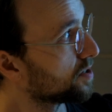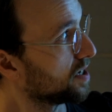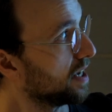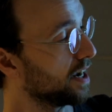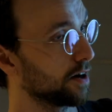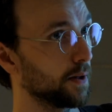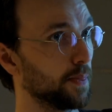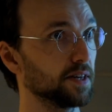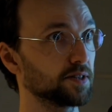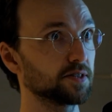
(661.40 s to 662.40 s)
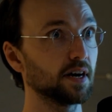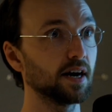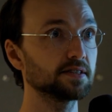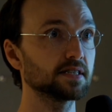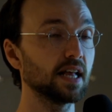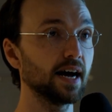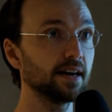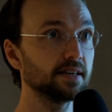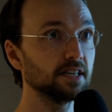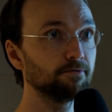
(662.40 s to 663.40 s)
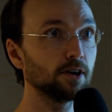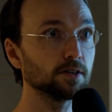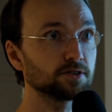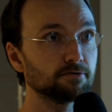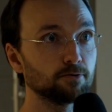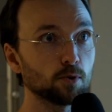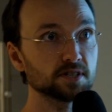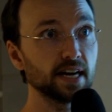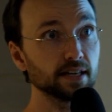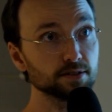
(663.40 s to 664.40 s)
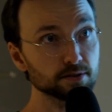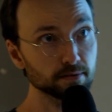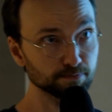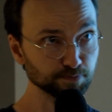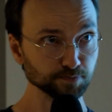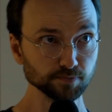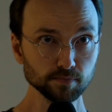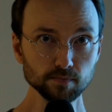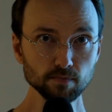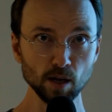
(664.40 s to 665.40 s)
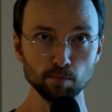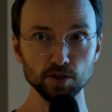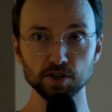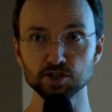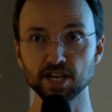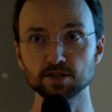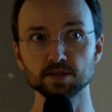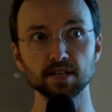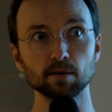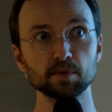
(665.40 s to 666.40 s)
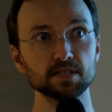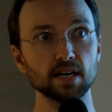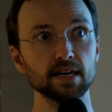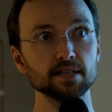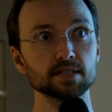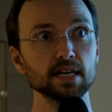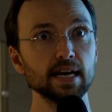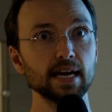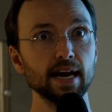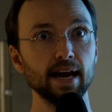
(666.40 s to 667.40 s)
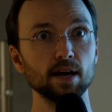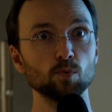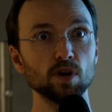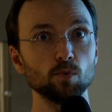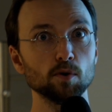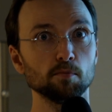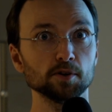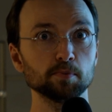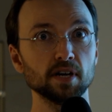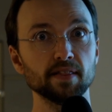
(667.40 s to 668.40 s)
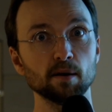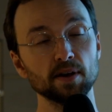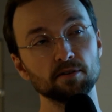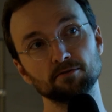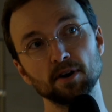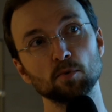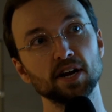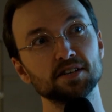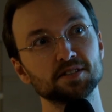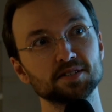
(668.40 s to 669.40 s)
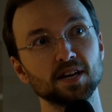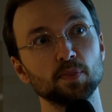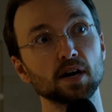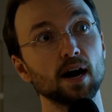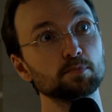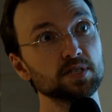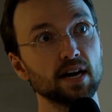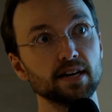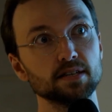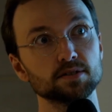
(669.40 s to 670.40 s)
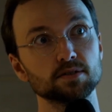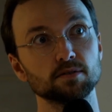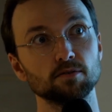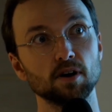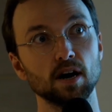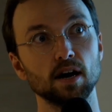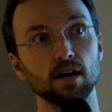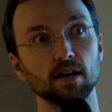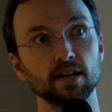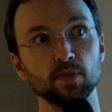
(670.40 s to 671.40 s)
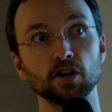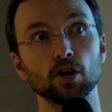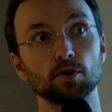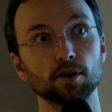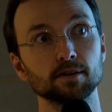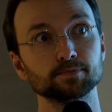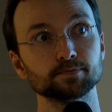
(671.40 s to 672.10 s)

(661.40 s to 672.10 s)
see here in this slide, it defaults to 4 seconds. But you can change the segment size, and we will multiply that by the frame rate to set the GOP size in the encoder.